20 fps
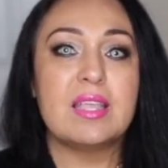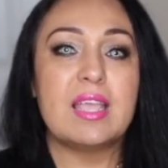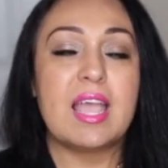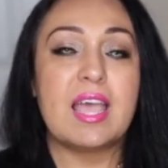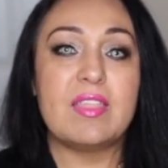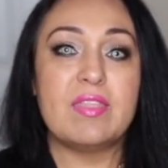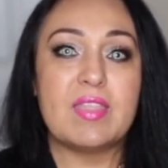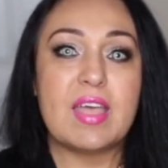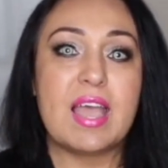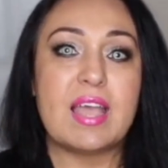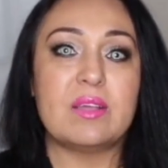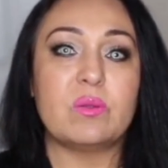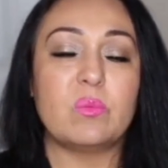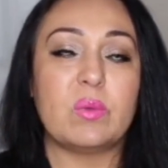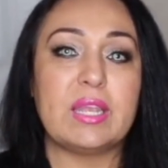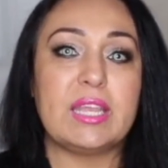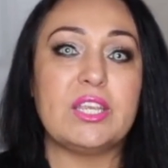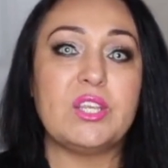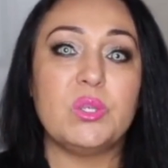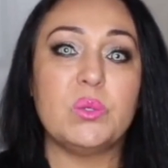And that
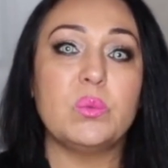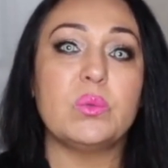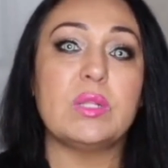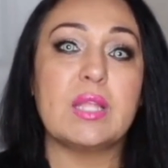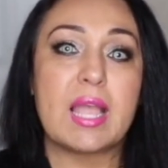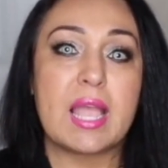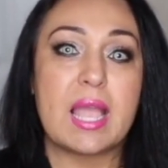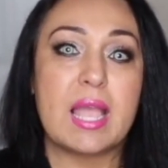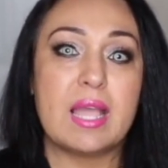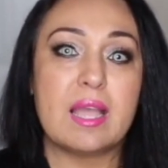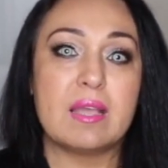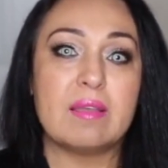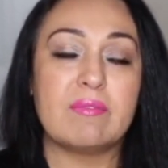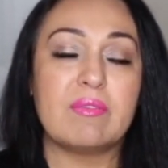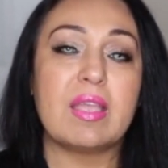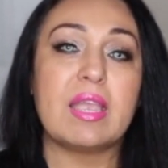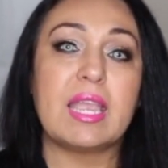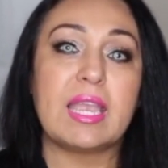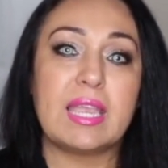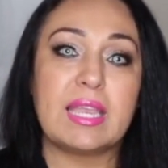way you will have
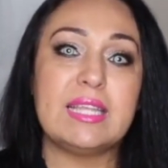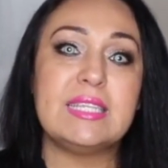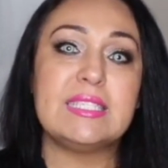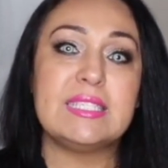a